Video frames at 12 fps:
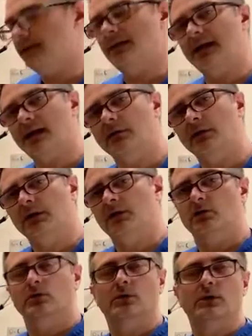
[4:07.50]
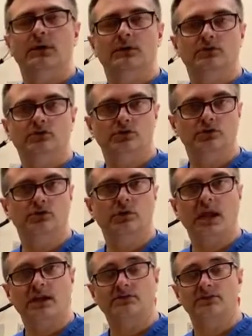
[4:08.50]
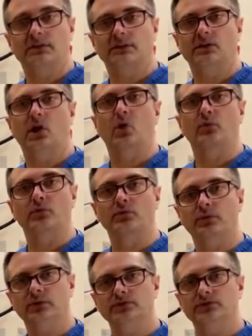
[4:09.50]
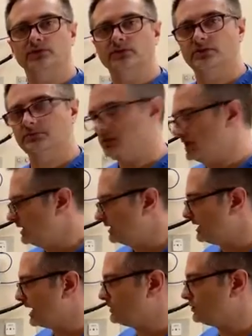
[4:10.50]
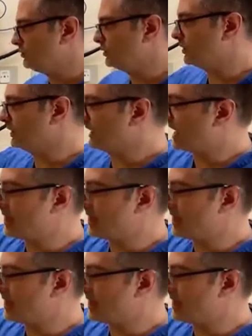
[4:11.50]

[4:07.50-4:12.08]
Now, should you accidentally overfill the system, not to worry.